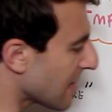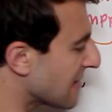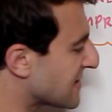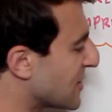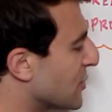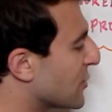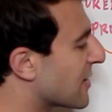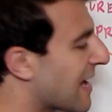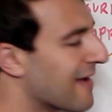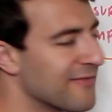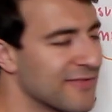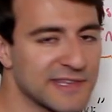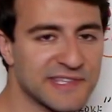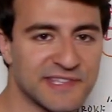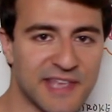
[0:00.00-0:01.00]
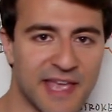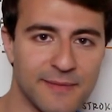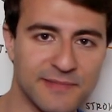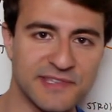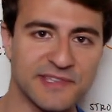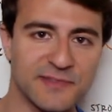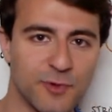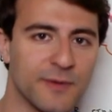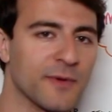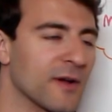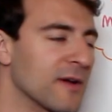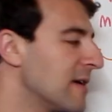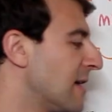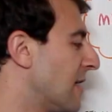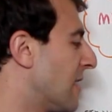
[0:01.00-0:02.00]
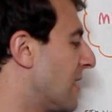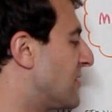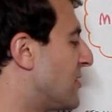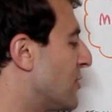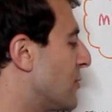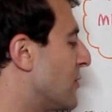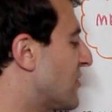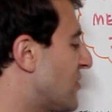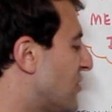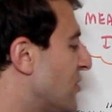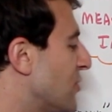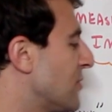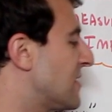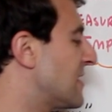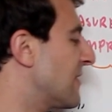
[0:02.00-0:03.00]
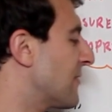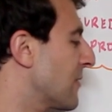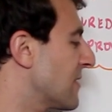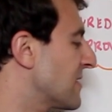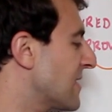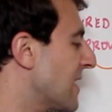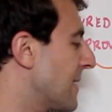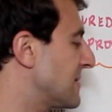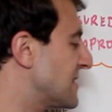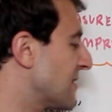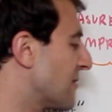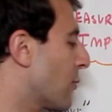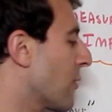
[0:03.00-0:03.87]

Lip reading: So you could have the same swimmer do two different types of